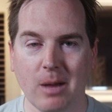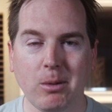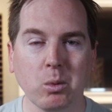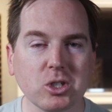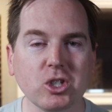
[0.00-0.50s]

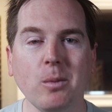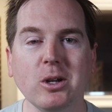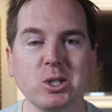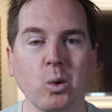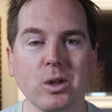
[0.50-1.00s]
But we're so
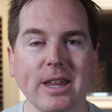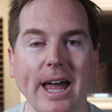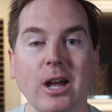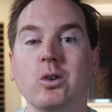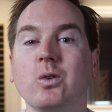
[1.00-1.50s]
much more than
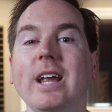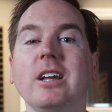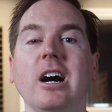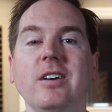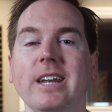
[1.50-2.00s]
that a
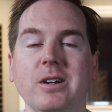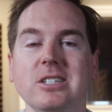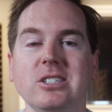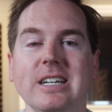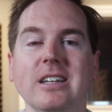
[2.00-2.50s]
great culinary
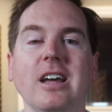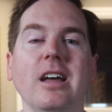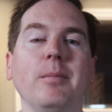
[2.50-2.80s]
scene,